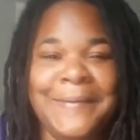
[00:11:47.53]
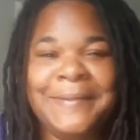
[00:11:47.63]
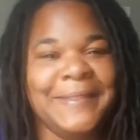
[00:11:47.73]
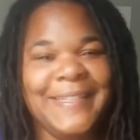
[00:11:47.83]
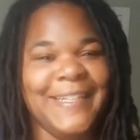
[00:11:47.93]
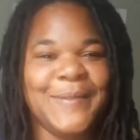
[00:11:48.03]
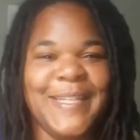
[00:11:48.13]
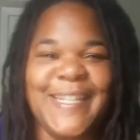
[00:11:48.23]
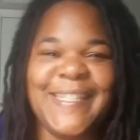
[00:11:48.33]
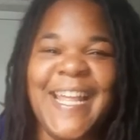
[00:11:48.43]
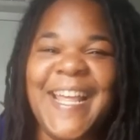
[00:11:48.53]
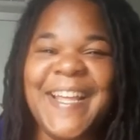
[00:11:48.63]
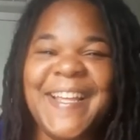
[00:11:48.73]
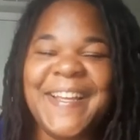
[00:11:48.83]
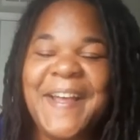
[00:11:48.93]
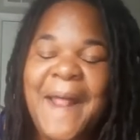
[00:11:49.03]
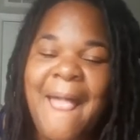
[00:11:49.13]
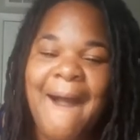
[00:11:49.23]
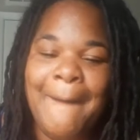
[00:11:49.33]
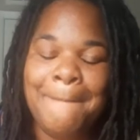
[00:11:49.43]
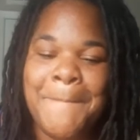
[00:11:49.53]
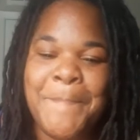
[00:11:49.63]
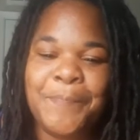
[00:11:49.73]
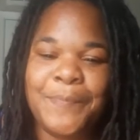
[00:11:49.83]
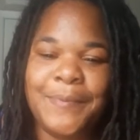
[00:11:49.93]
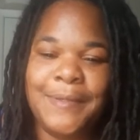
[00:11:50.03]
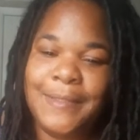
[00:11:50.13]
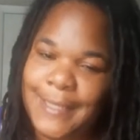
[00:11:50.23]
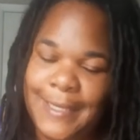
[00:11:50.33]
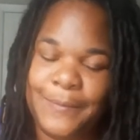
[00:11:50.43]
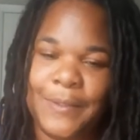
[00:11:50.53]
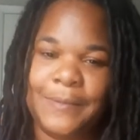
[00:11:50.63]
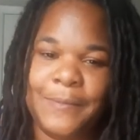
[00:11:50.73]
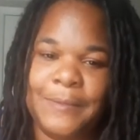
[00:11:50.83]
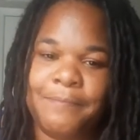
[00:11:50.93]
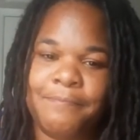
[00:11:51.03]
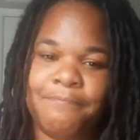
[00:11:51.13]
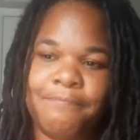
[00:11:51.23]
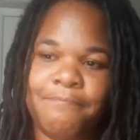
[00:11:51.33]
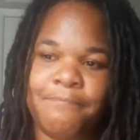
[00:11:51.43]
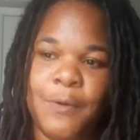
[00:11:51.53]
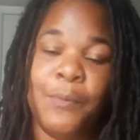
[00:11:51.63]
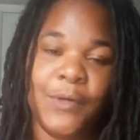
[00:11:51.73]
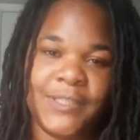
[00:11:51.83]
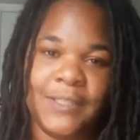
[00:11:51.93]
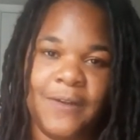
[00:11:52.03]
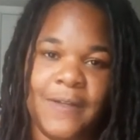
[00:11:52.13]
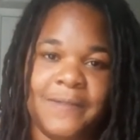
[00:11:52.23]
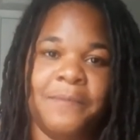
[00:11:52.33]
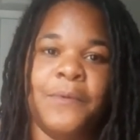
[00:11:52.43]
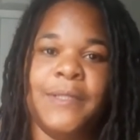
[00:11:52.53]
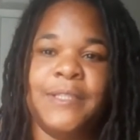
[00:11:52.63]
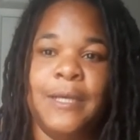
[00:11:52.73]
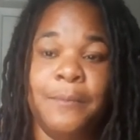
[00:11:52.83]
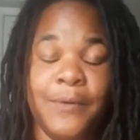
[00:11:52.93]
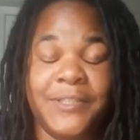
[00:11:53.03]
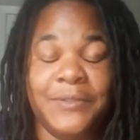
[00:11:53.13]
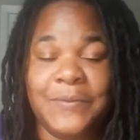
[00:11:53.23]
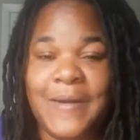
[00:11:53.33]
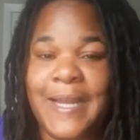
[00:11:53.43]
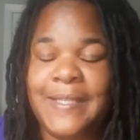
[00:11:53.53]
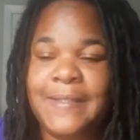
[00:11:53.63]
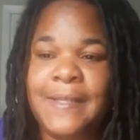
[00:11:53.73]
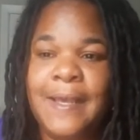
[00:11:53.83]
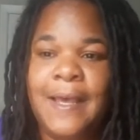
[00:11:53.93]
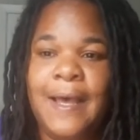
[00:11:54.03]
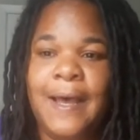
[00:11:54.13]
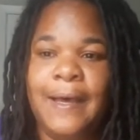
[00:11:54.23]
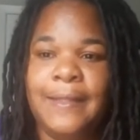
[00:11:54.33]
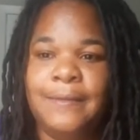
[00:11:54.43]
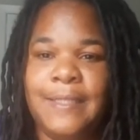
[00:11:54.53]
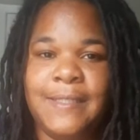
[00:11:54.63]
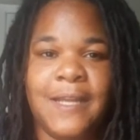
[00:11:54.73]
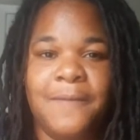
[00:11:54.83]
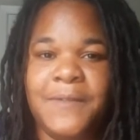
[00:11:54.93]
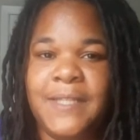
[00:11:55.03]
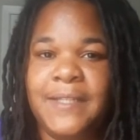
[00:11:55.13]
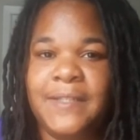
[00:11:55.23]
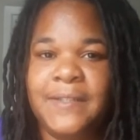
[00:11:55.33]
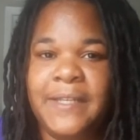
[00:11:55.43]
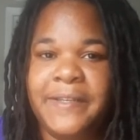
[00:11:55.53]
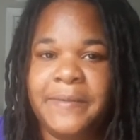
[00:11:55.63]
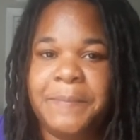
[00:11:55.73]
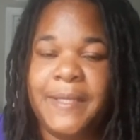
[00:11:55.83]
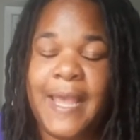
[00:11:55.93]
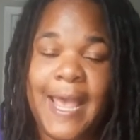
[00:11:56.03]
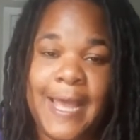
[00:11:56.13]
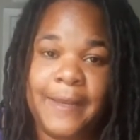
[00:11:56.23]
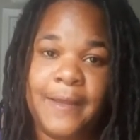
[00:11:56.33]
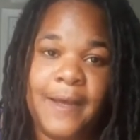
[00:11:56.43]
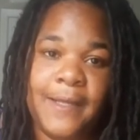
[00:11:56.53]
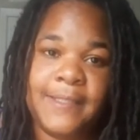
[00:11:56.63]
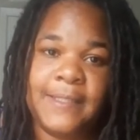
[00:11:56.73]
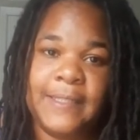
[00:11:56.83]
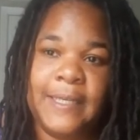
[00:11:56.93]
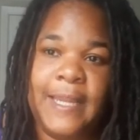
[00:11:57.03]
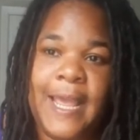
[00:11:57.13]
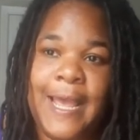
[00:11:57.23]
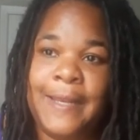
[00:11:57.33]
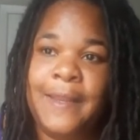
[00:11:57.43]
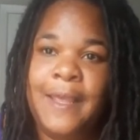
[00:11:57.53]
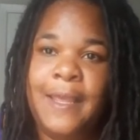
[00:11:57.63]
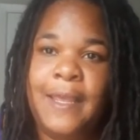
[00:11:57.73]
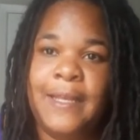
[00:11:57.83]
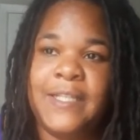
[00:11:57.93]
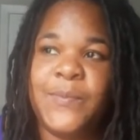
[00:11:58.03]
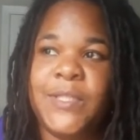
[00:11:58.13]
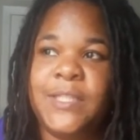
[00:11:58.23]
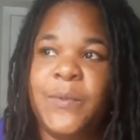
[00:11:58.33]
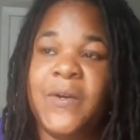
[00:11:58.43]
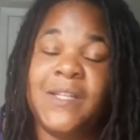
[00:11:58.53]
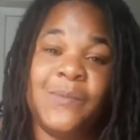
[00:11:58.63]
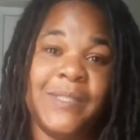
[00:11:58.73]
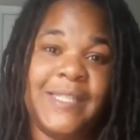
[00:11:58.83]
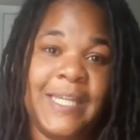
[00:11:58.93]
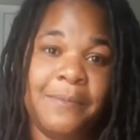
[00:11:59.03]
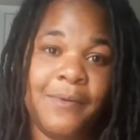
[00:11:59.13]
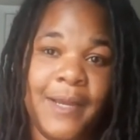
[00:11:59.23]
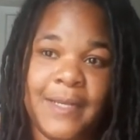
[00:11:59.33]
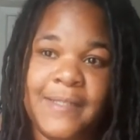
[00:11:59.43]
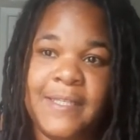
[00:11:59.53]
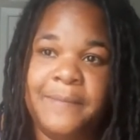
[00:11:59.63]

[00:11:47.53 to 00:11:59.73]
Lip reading: is what it is. but again, with abortion laws and abortion rights, these conversations need to be had and constantly had, and especially in regards to teen pregnancy,